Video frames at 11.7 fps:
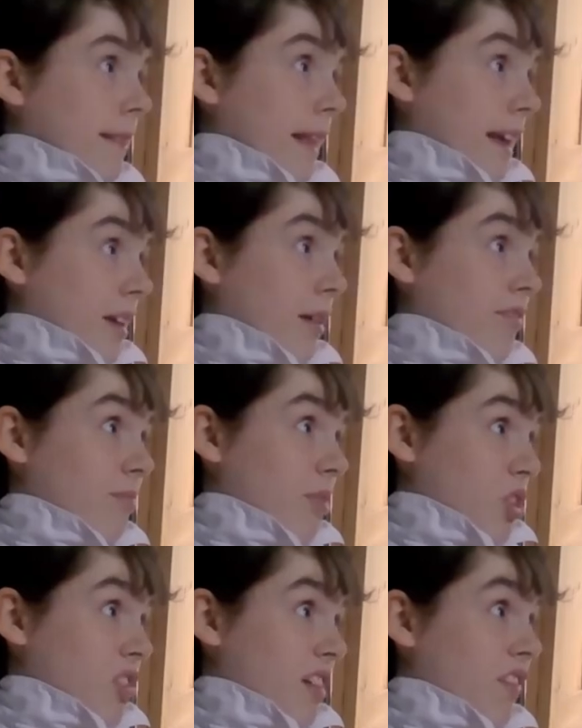Like you haven't
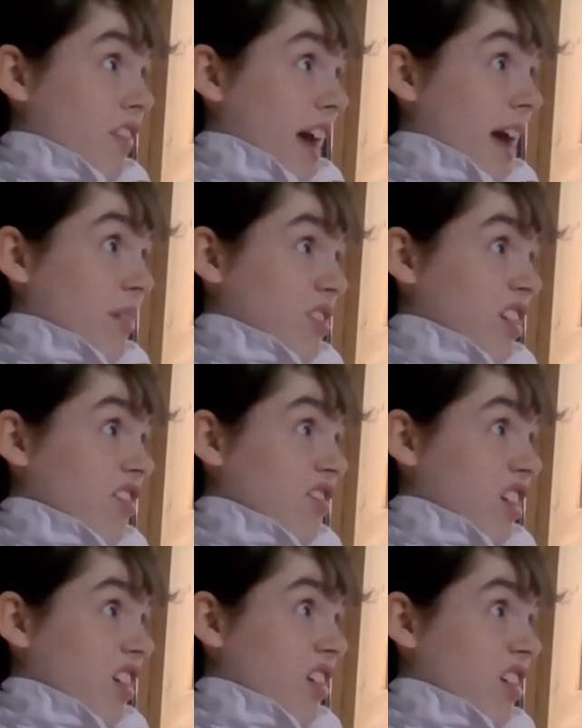butchered everything else so
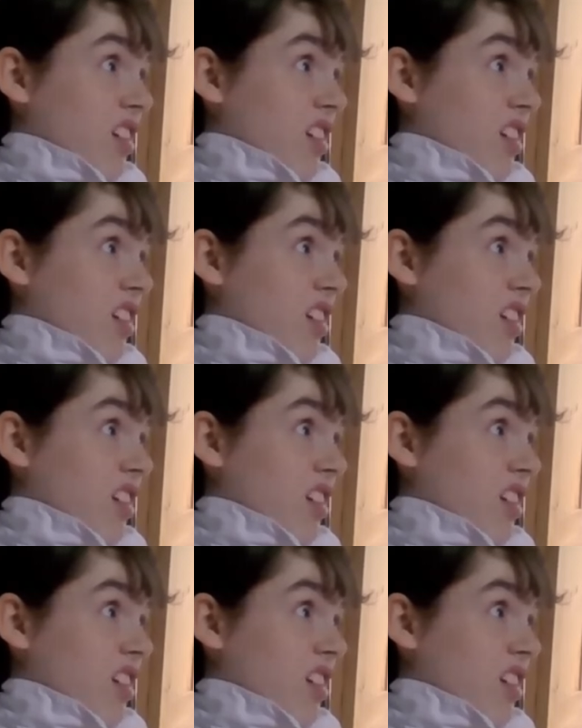far.